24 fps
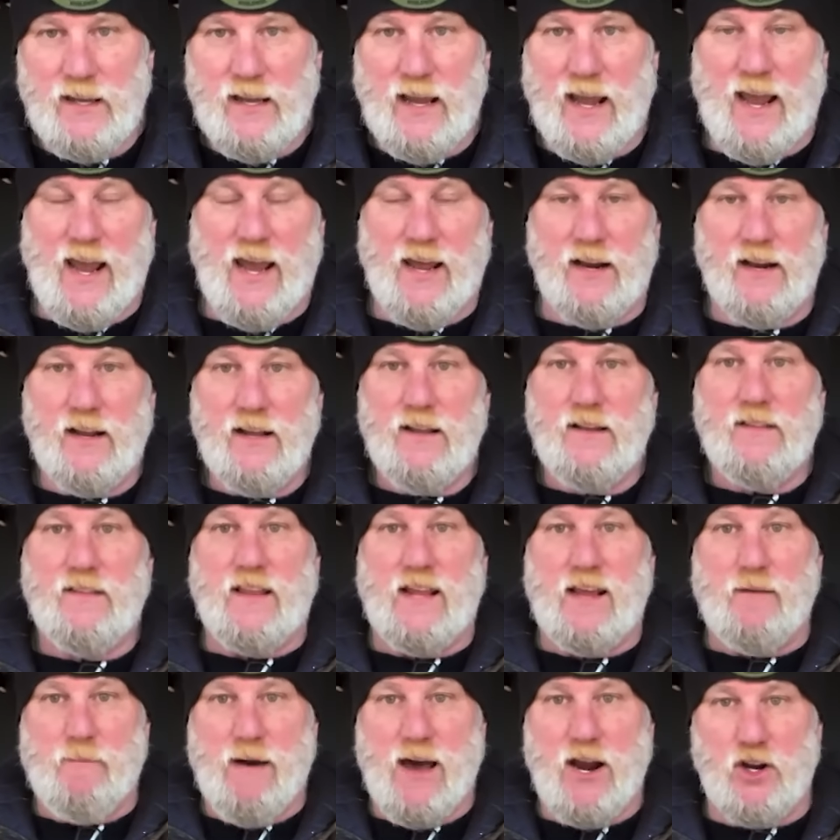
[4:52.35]
and
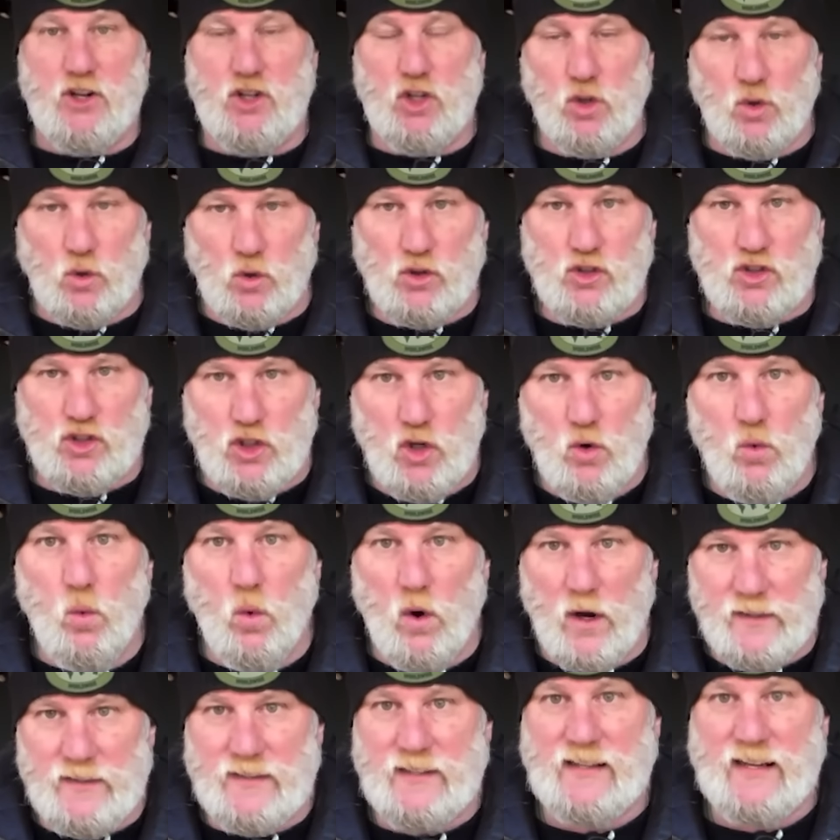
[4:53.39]
the amount of tools you
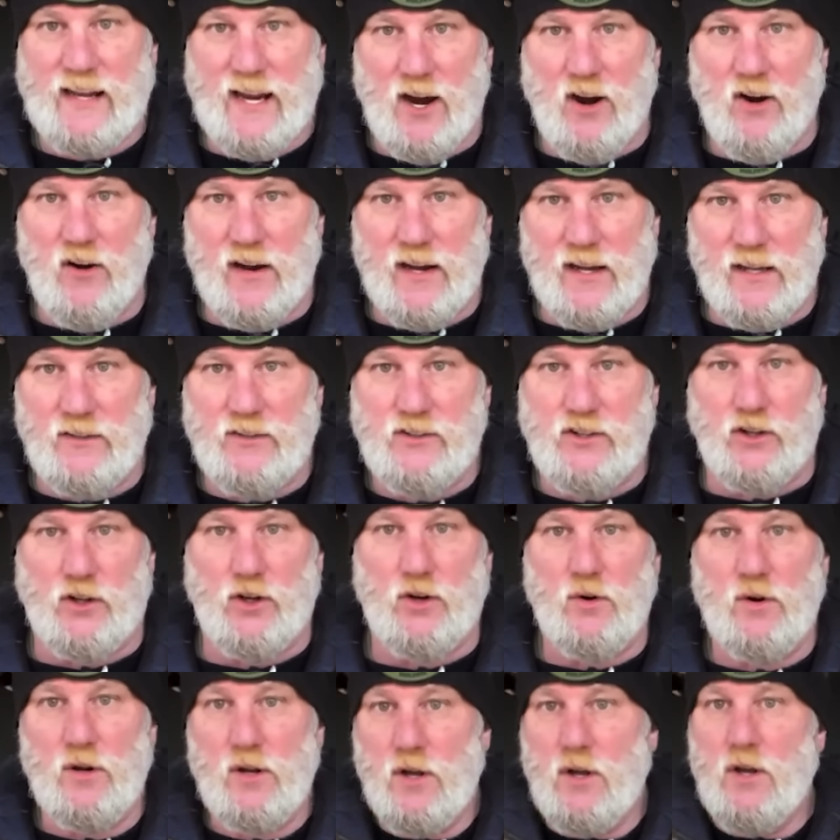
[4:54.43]
want to carry
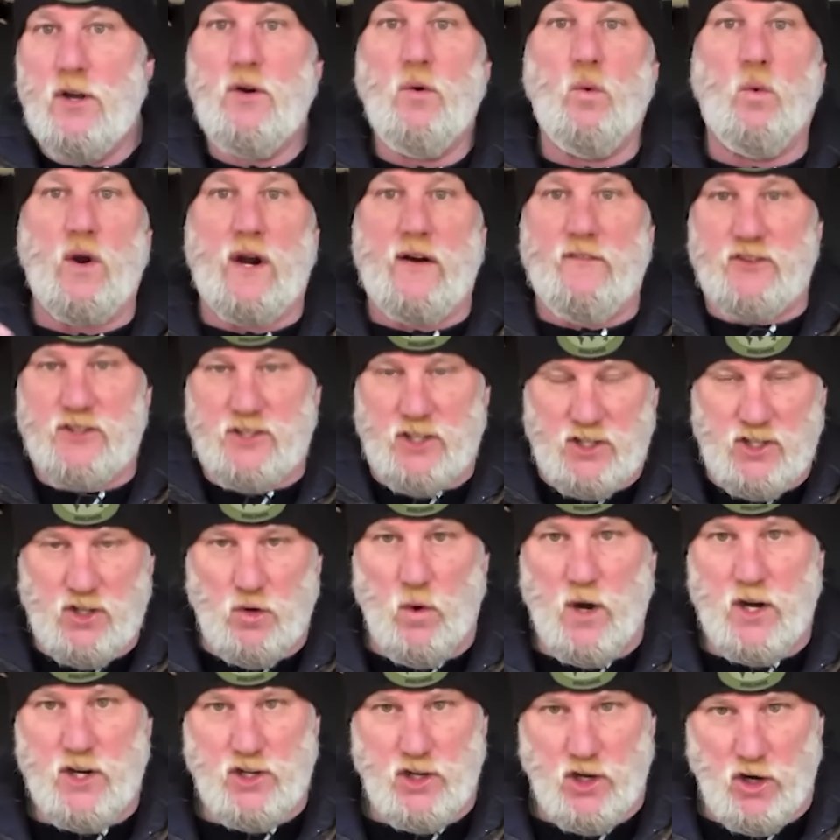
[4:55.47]
into whatever
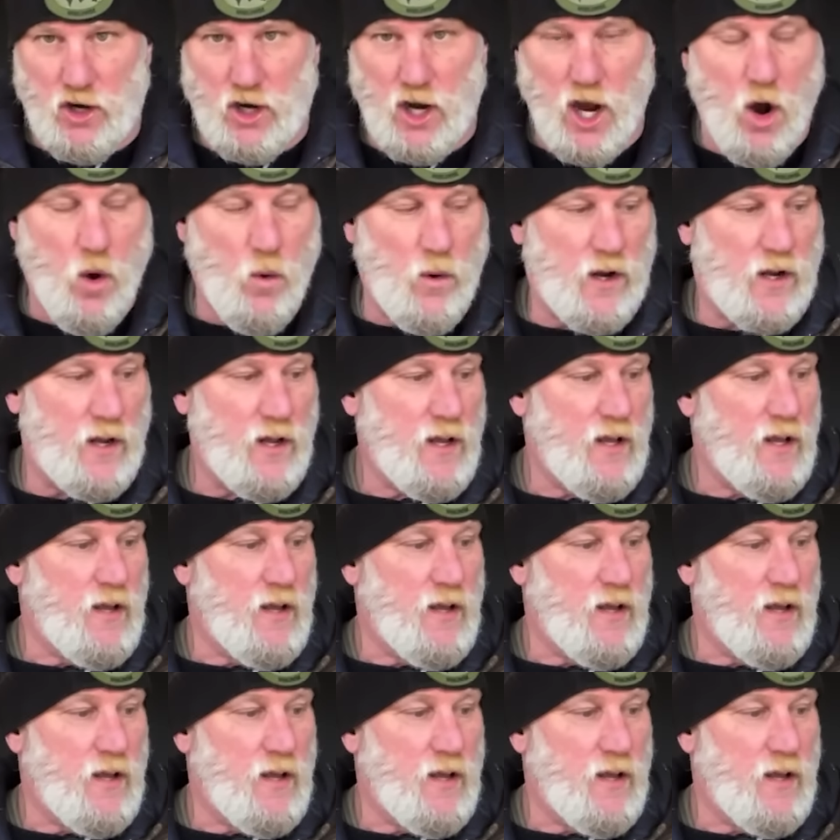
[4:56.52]
situation you're going.